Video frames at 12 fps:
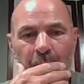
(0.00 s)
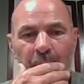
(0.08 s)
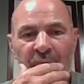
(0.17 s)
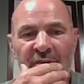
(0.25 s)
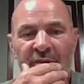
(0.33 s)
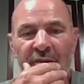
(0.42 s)

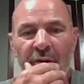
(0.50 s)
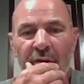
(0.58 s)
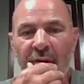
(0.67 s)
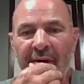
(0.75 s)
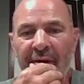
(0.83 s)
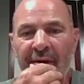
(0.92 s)

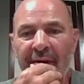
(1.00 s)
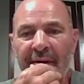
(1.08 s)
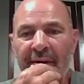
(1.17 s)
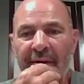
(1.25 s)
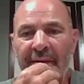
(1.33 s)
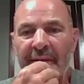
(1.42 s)
So
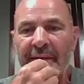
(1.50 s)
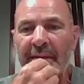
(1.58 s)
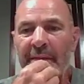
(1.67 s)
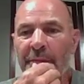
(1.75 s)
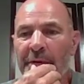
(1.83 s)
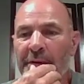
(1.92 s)

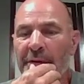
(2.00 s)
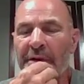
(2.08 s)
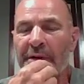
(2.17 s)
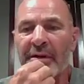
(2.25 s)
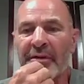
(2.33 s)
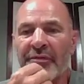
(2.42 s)
we go
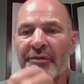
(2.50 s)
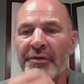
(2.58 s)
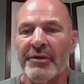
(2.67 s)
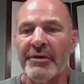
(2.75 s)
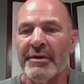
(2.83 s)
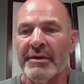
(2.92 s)
in there
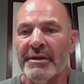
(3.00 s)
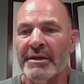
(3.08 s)
for